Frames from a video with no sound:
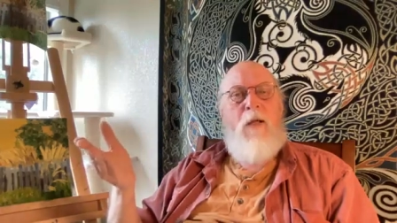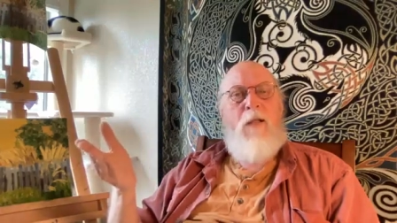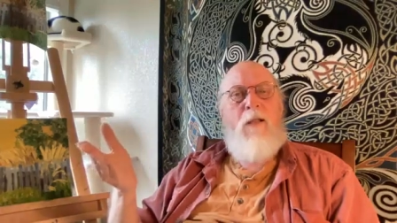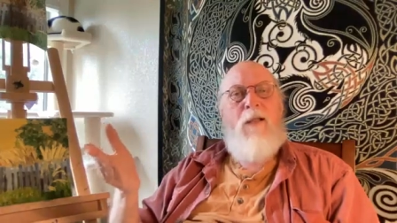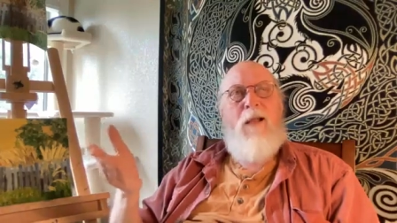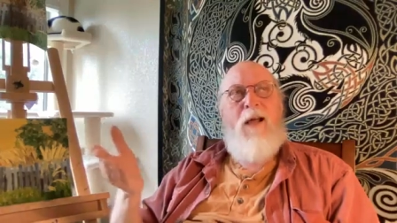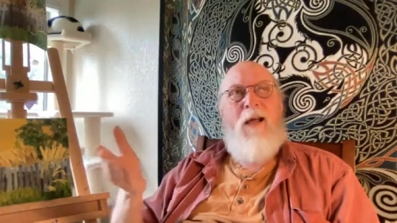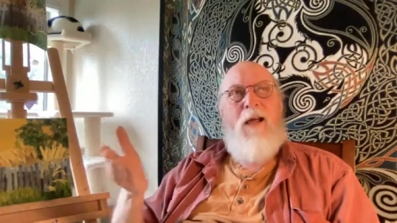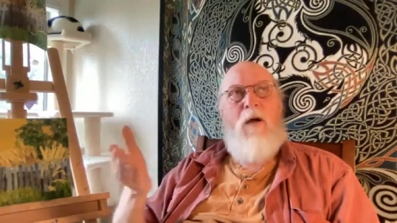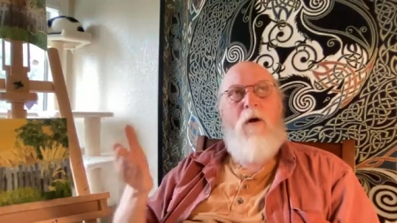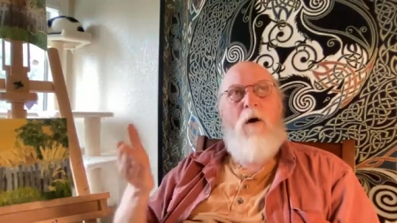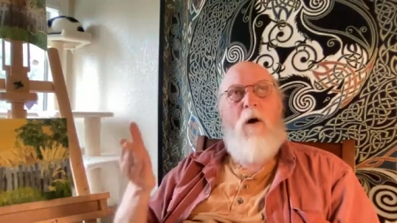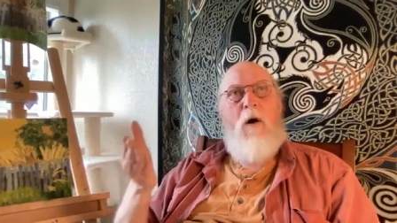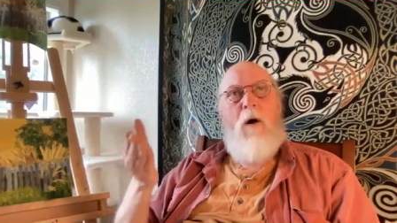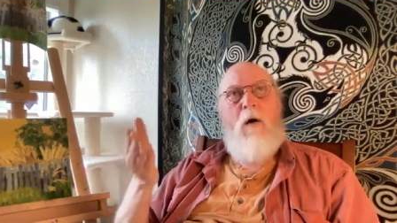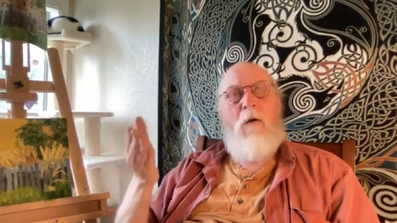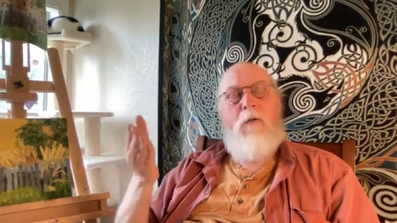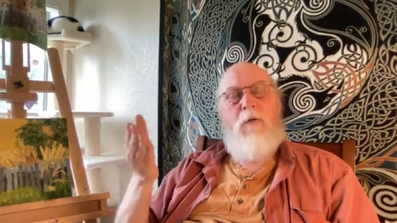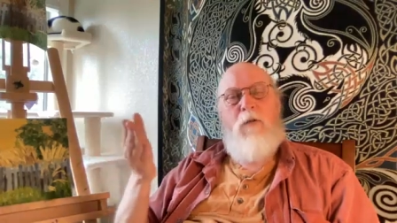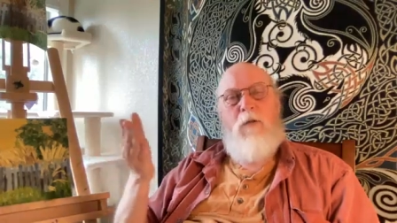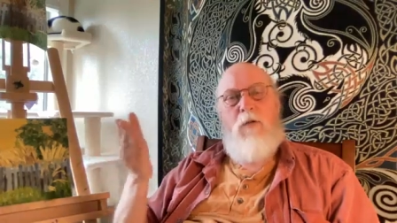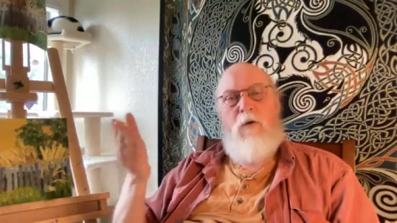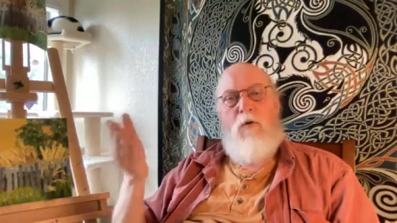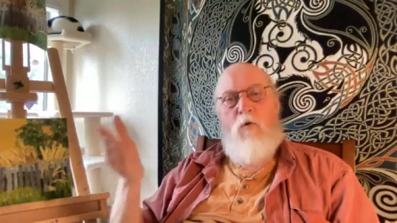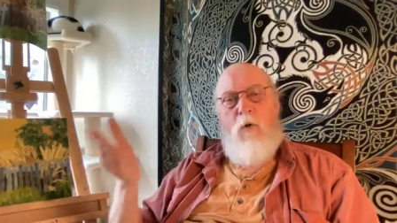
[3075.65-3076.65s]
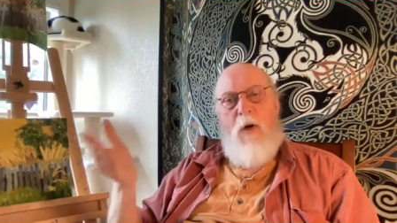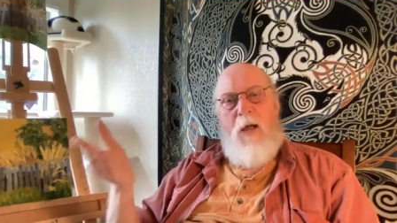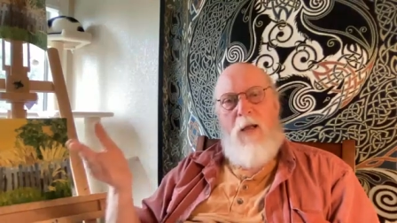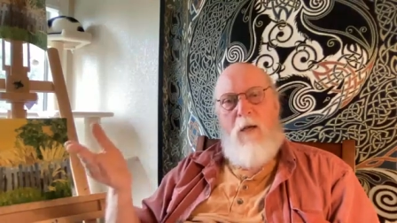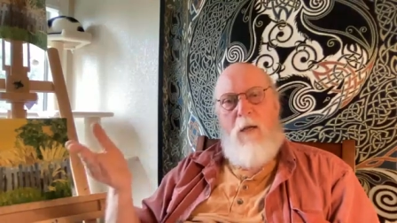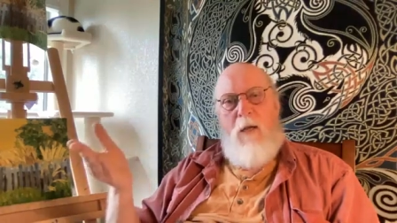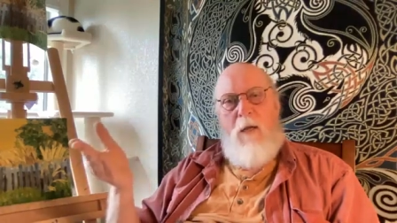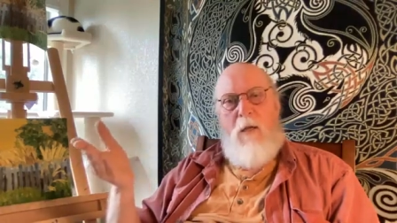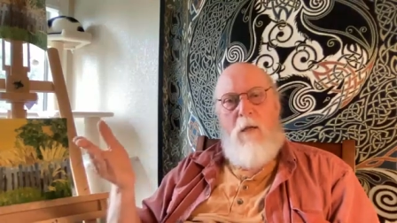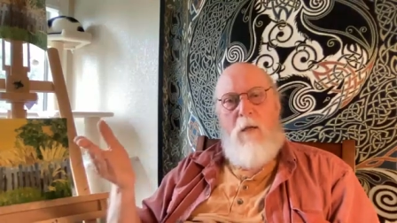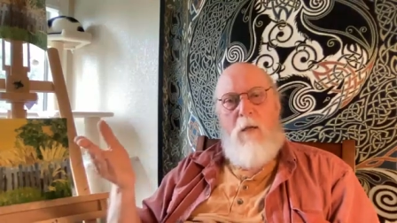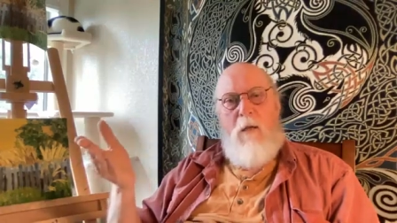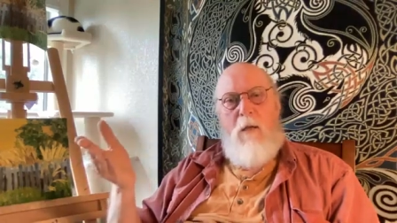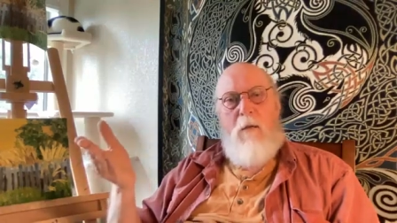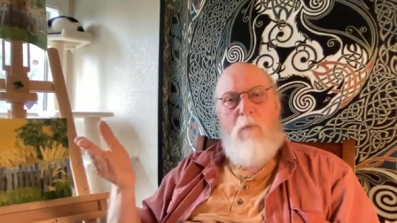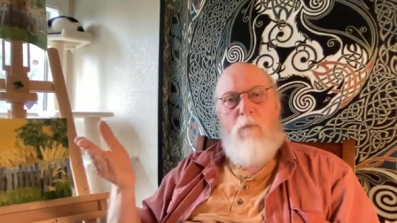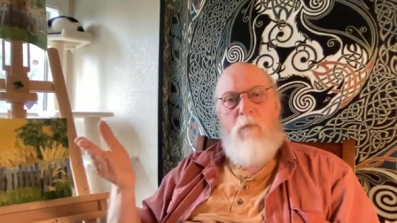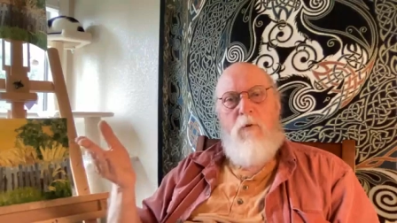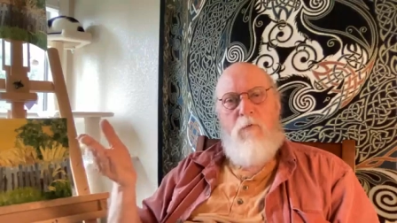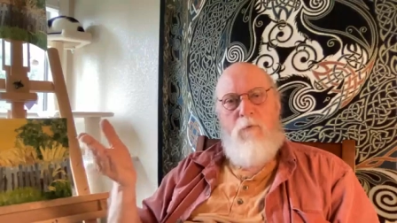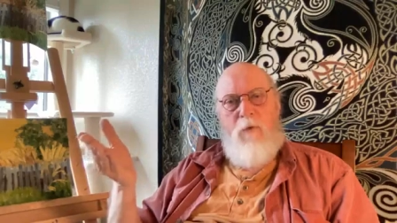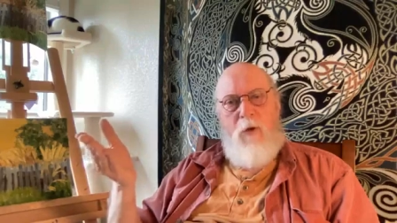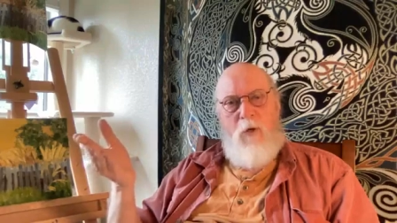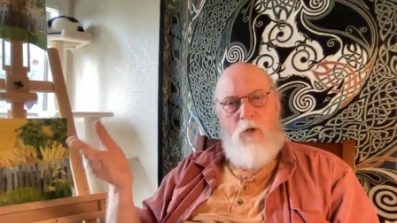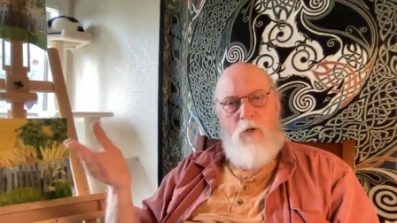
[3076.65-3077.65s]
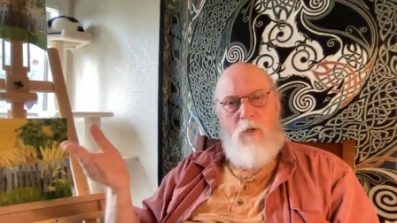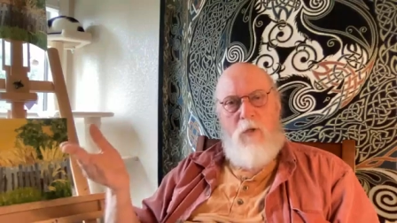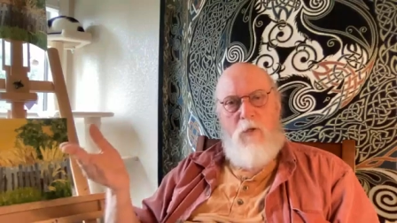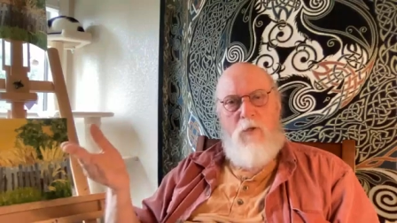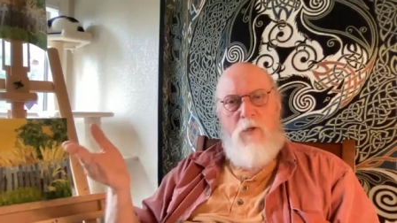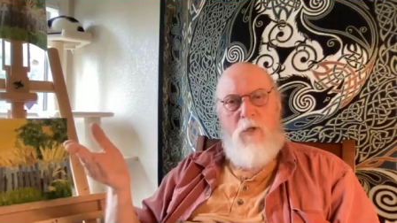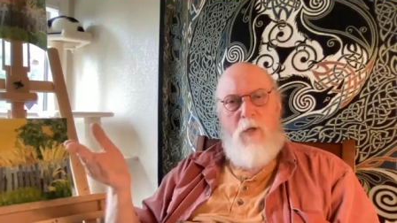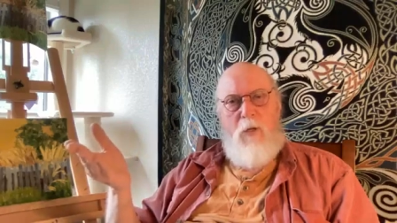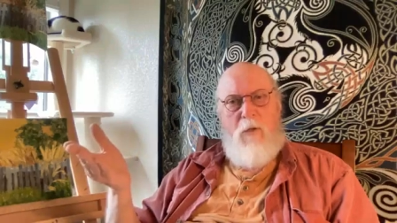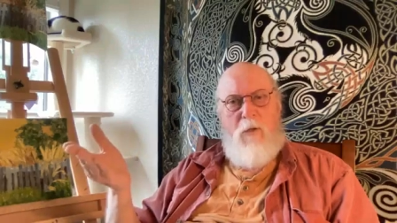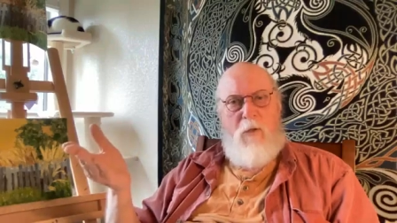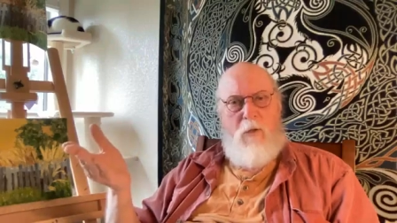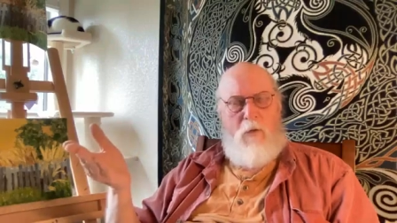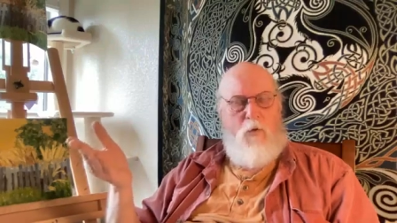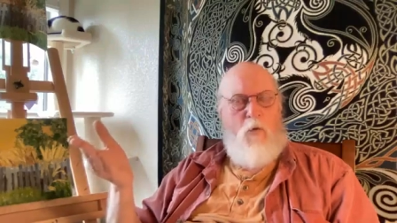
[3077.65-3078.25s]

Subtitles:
They are degrading the